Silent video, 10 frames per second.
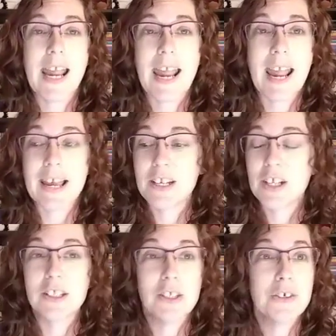and
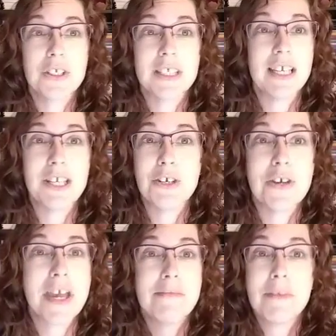literally you
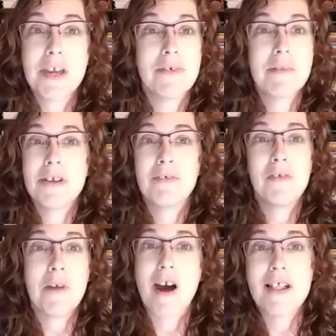can meet women
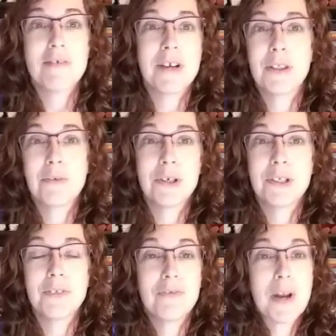from all around the
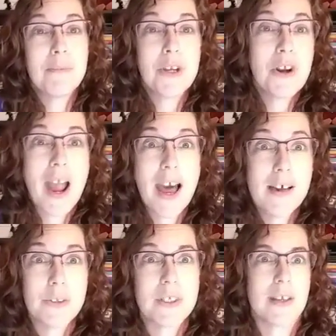world from your
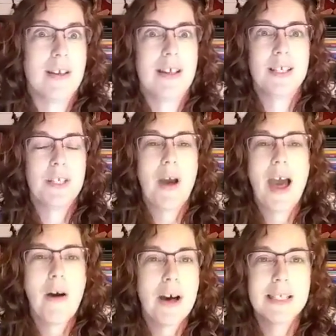house. So
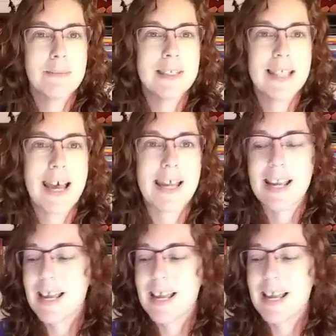how awesome is that?